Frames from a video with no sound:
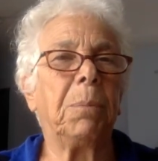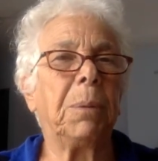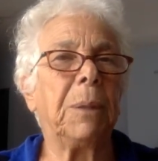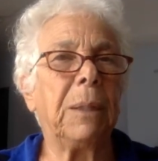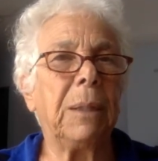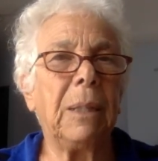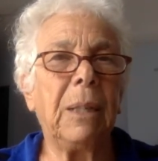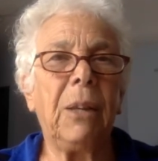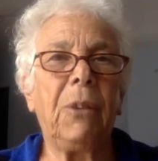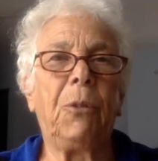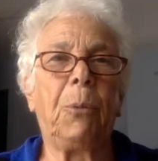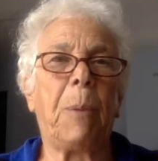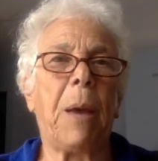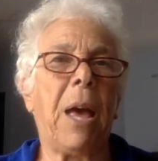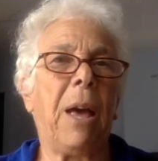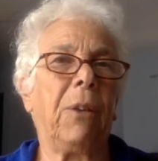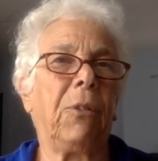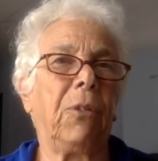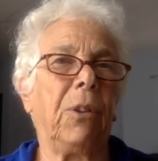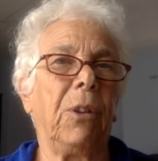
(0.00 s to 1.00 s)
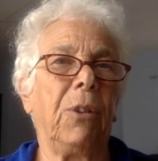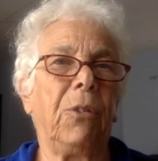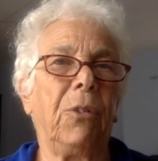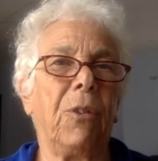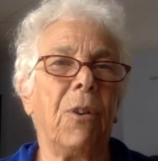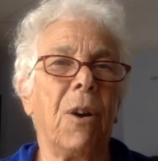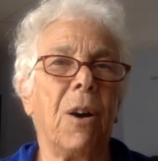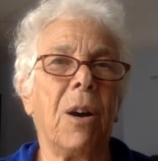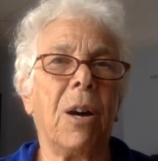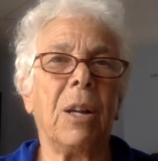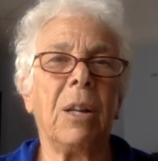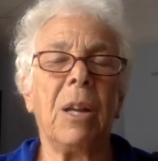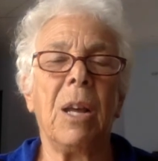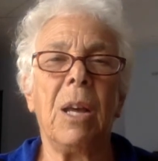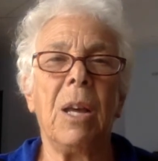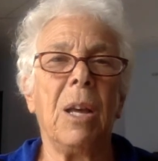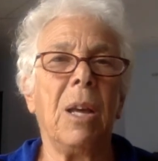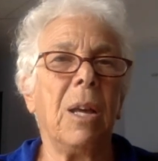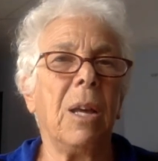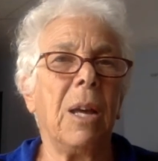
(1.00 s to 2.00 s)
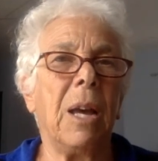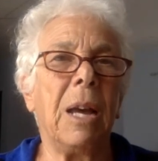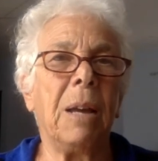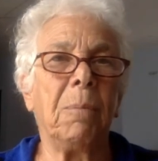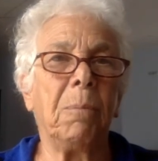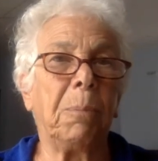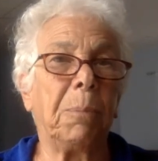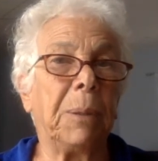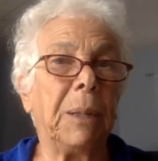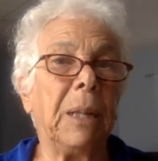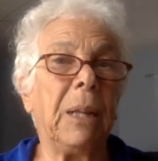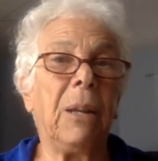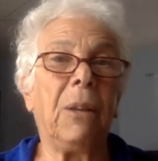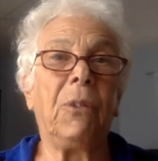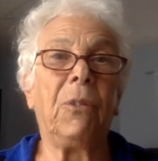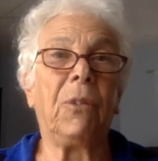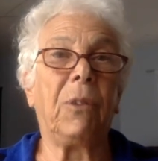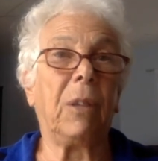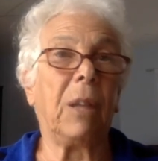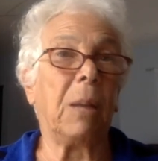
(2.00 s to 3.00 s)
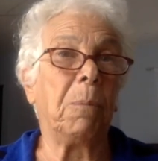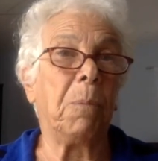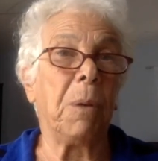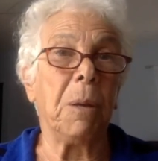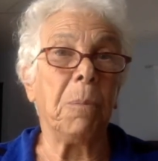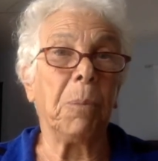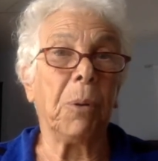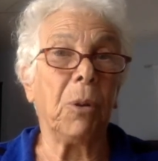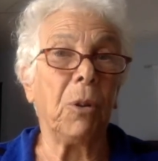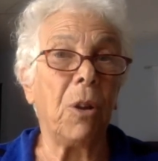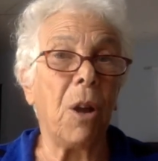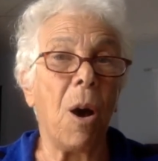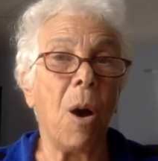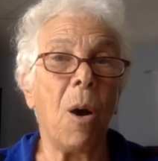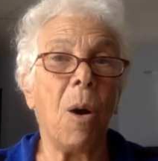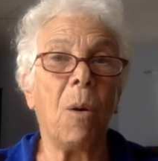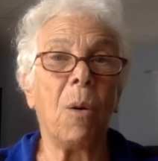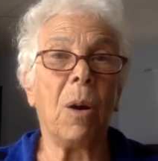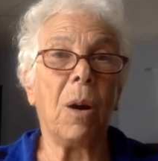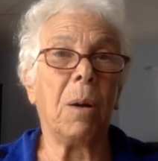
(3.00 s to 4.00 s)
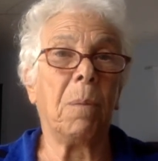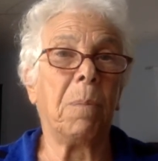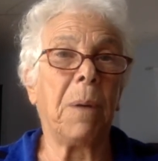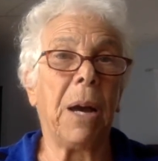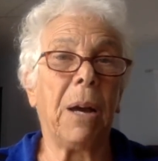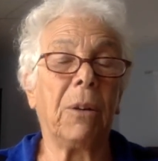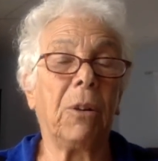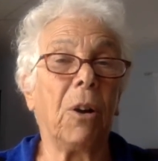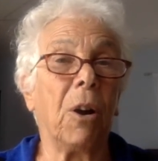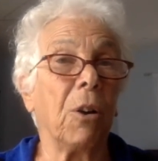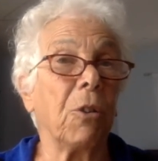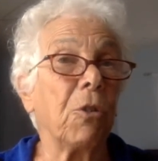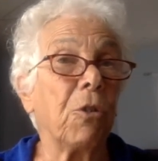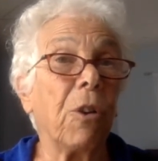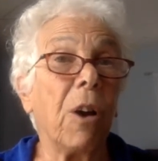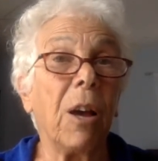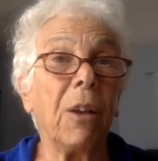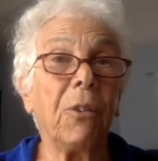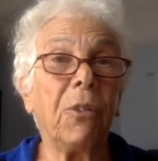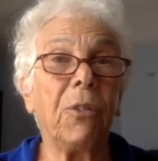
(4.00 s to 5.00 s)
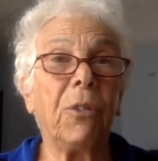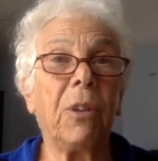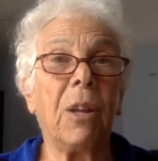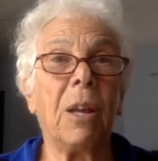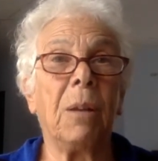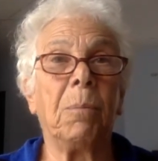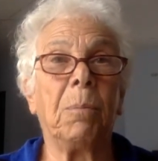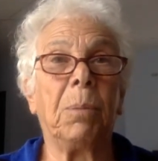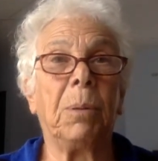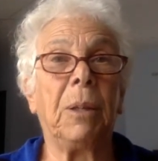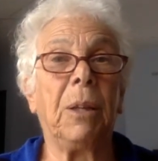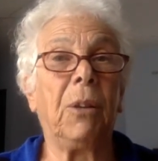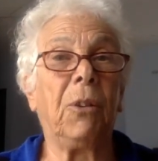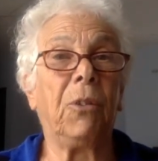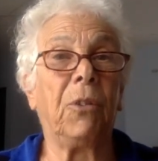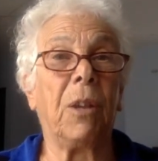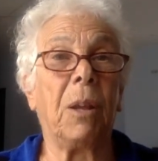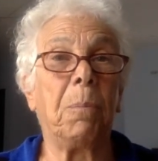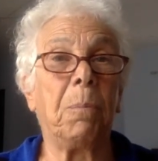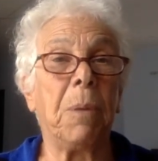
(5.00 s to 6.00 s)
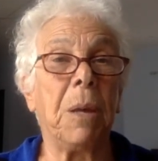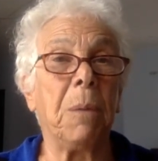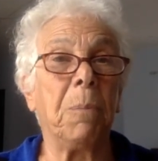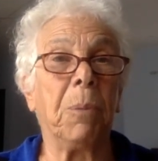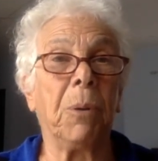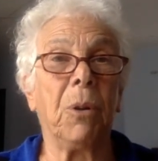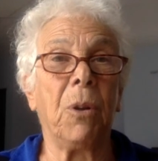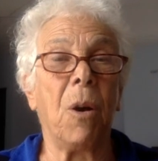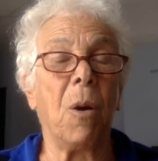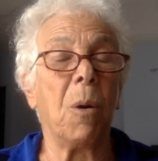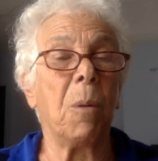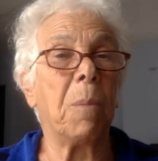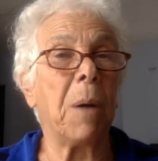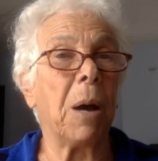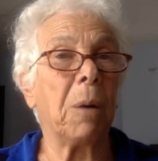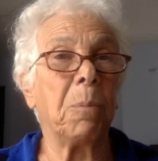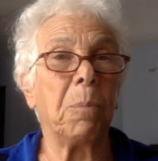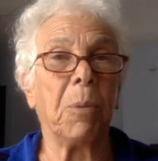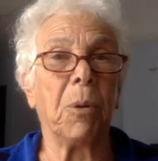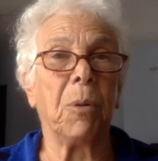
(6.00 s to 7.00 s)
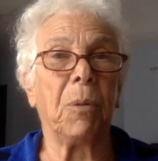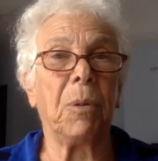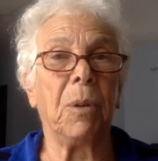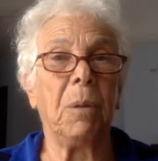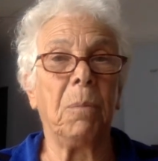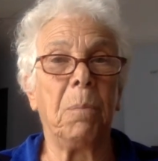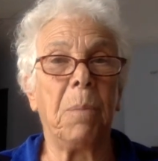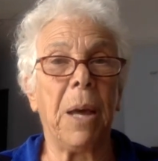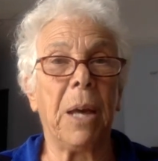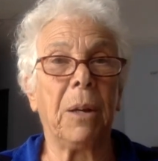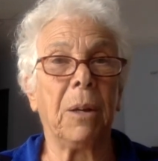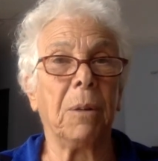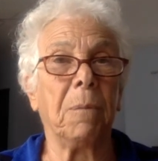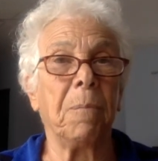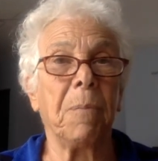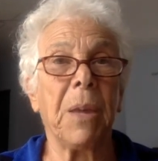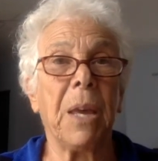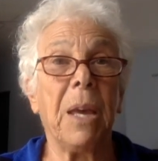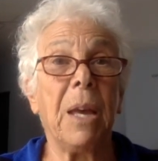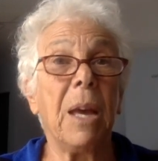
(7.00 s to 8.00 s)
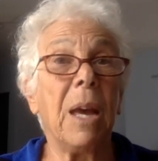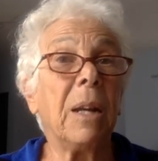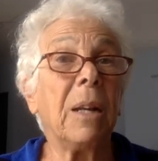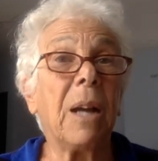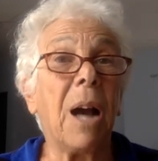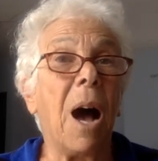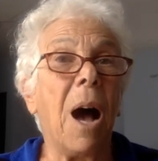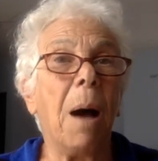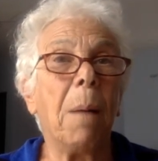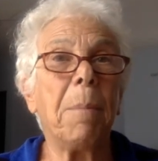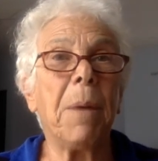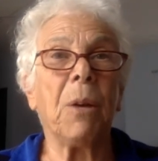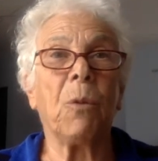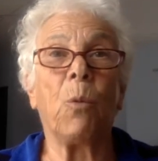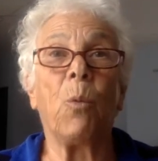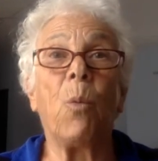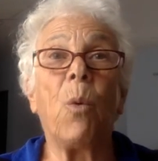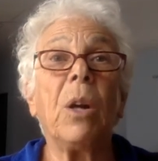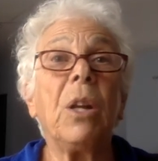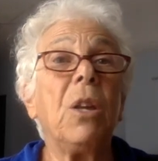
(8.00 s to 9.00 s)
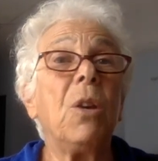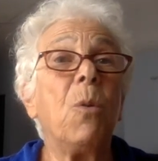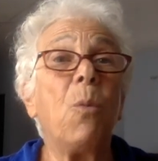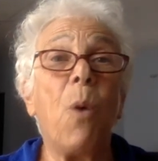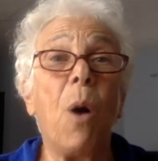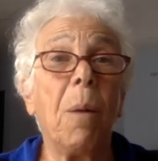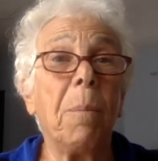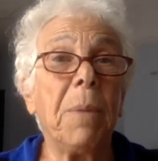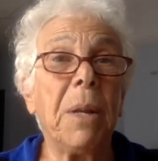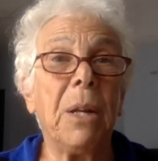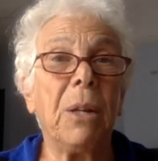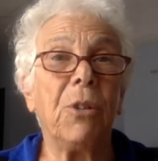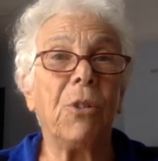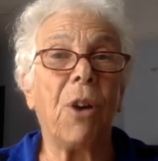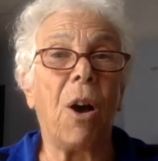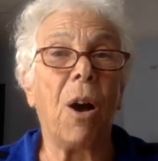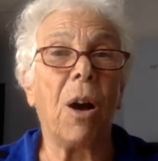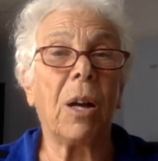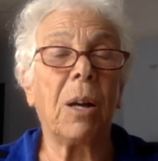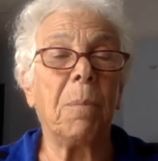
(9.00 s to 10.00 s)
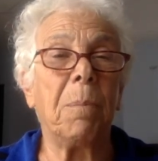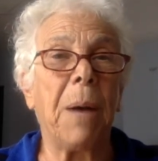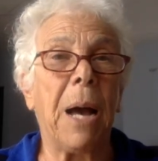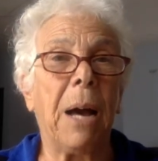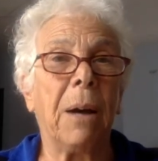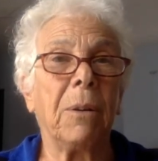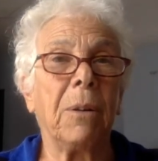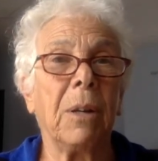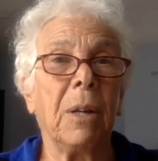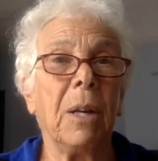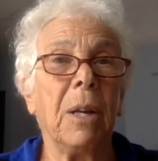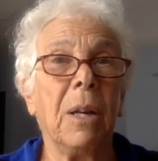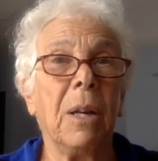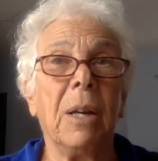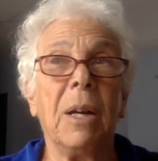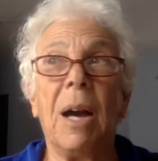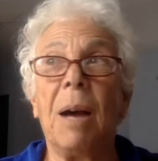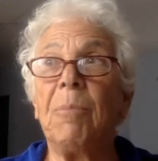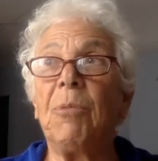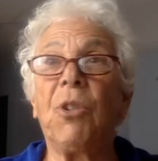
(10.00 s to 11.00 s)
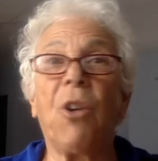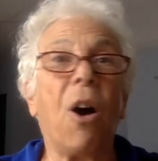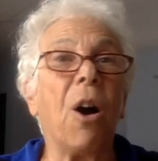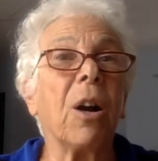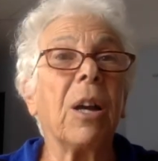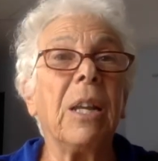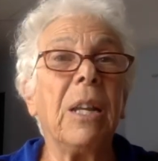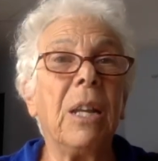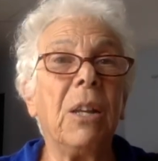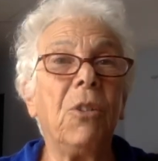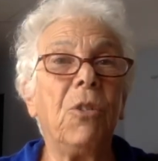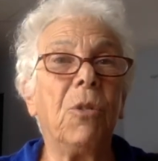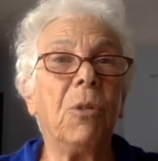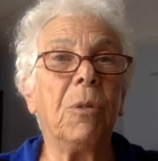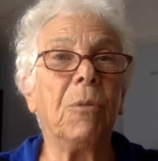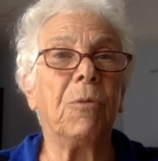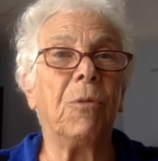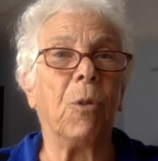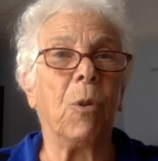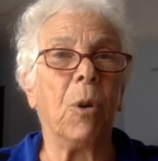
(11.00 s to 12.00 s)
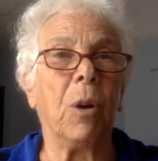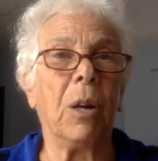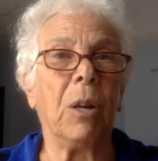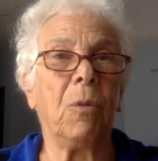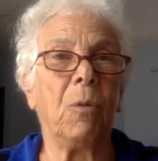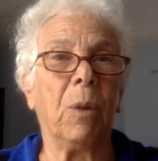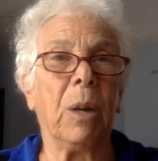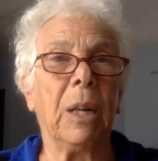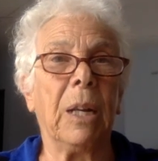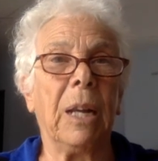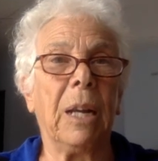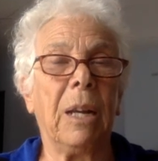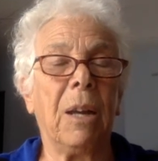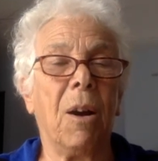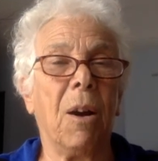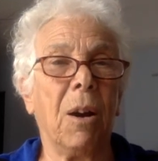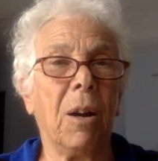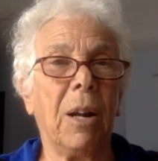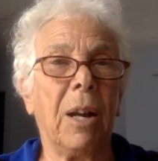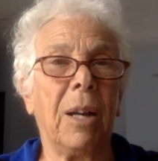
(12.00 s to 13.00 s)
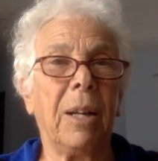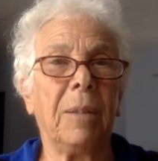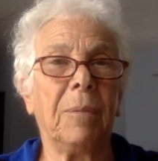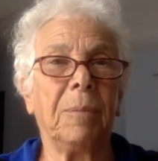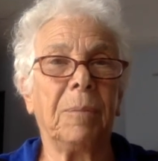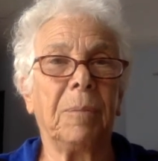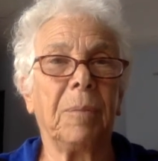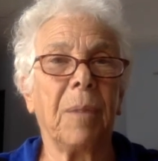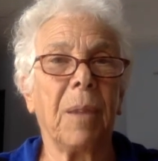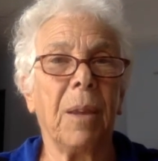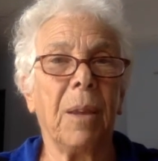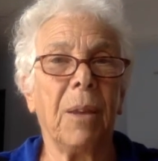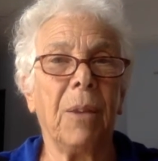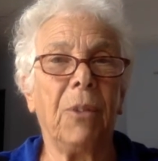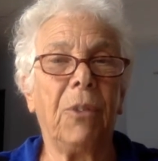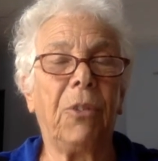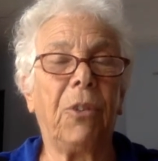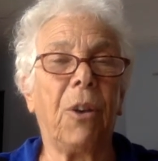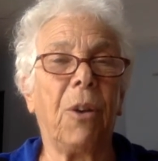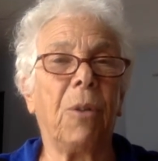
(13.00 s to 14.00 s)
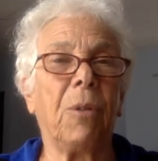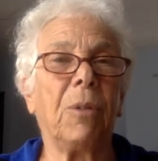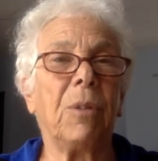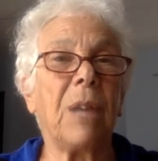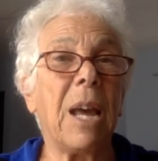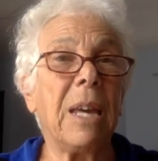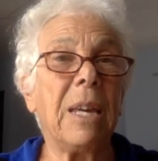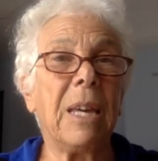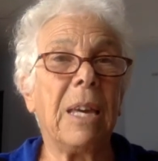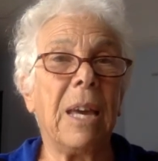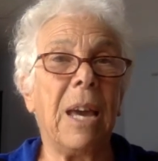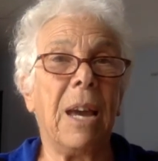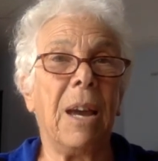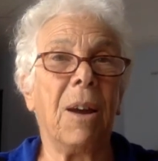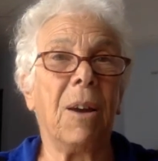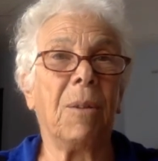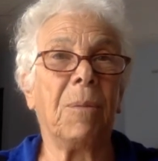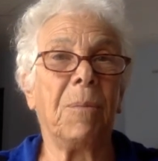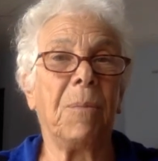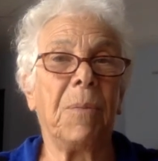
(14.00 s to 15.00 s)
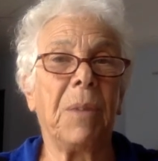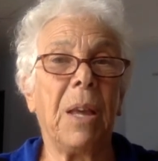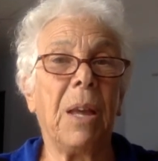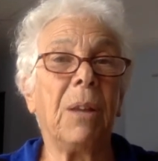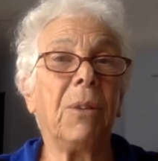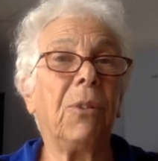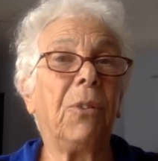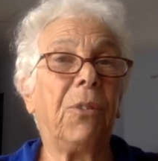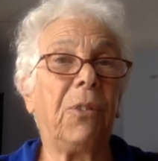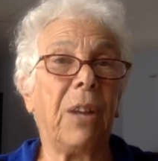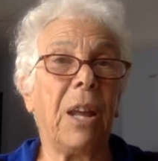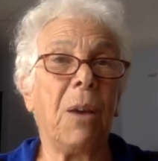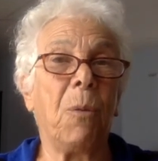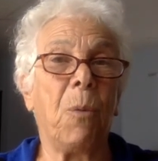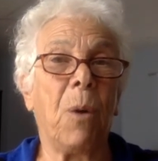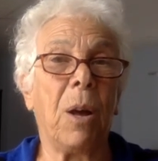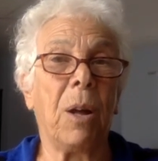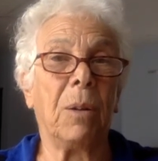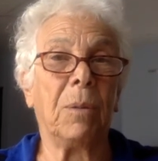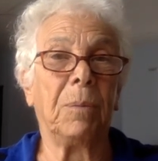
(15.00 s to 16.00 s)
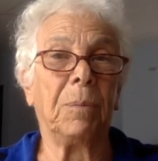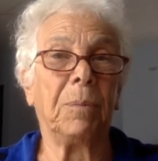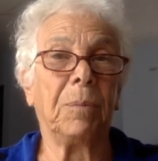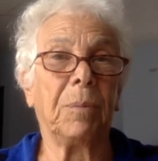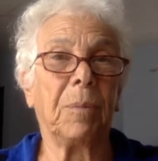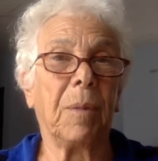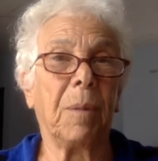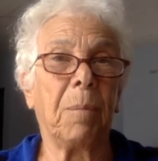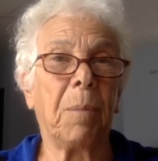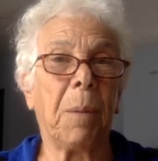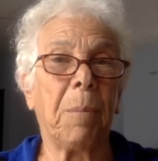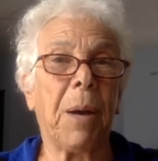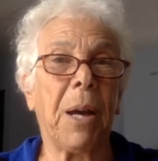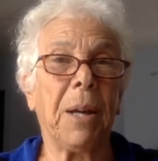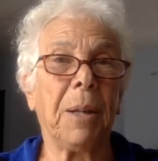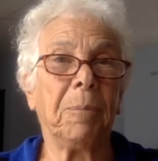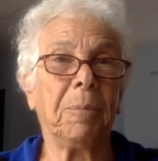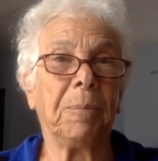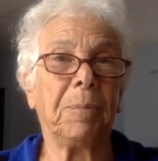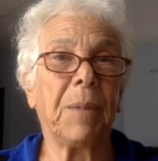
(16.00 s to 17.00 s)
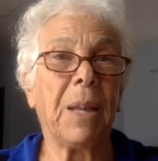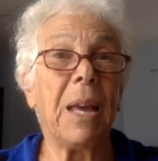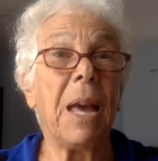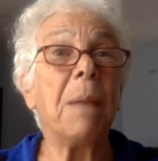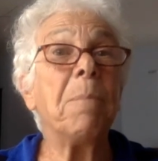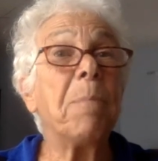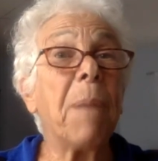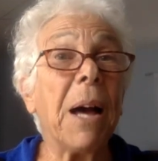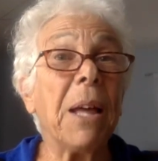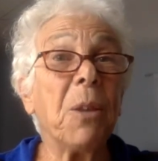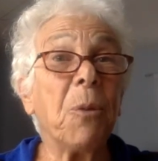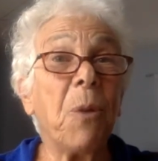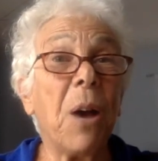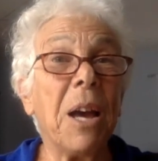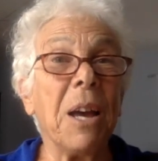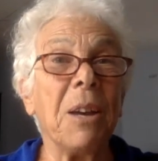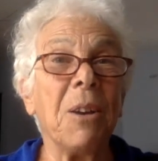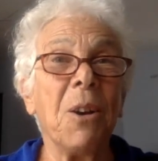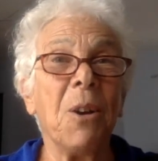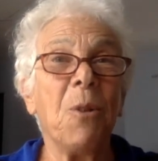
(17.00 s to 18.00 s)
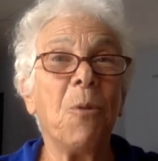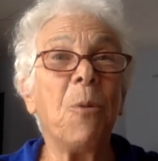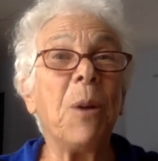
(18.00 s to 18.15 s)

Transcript: Please pass this on and please let people know about our trust and please let people know about birthing better and comment what do you want me to talk about i'm talking into a void really aren't i so take care and stay well bye bye and by the way,